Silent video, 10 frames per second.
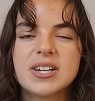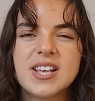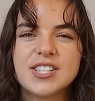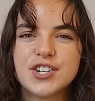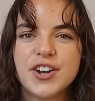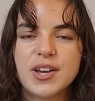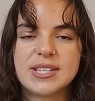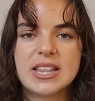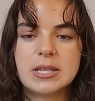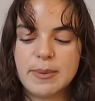because her studio is
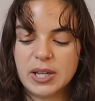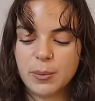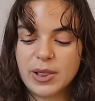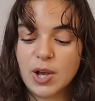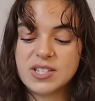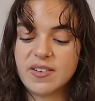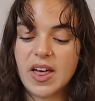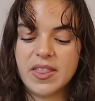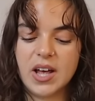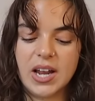in this building with loads of
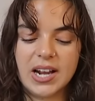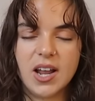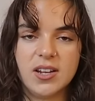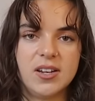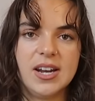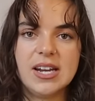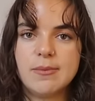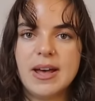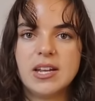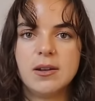other like London
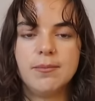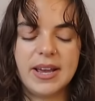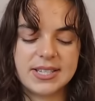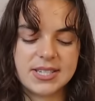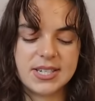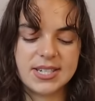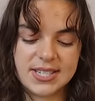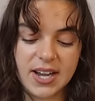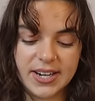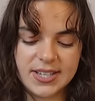independent based
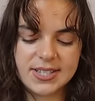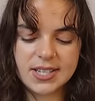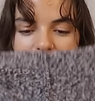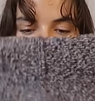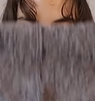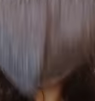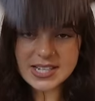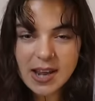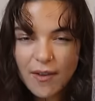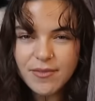designers. But I got this
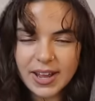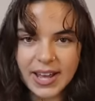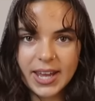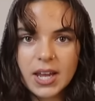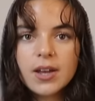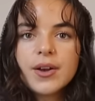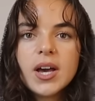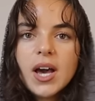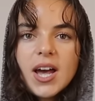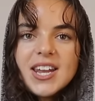lovely
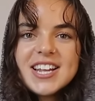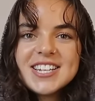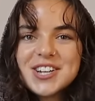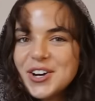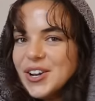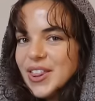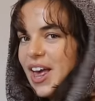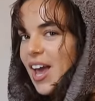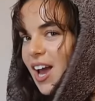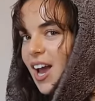knitted hood
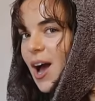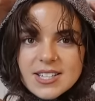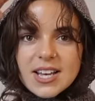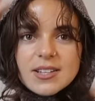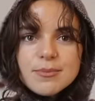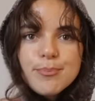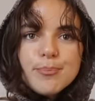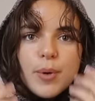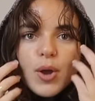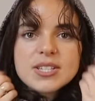thing, because it
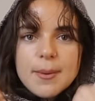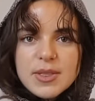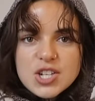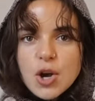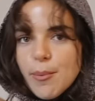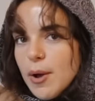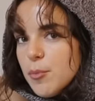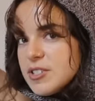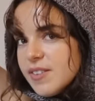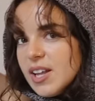pokes up at the top. I
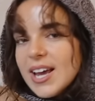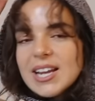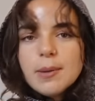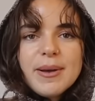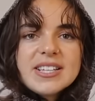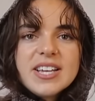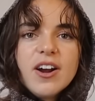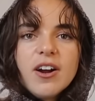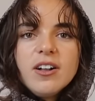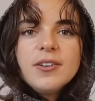almost feel like a little pixie
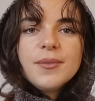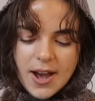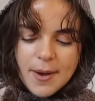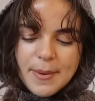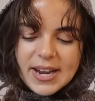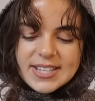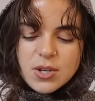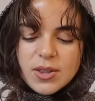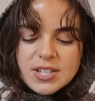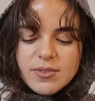girl. And it's
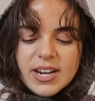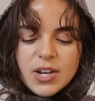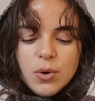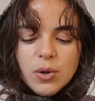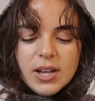got these really cool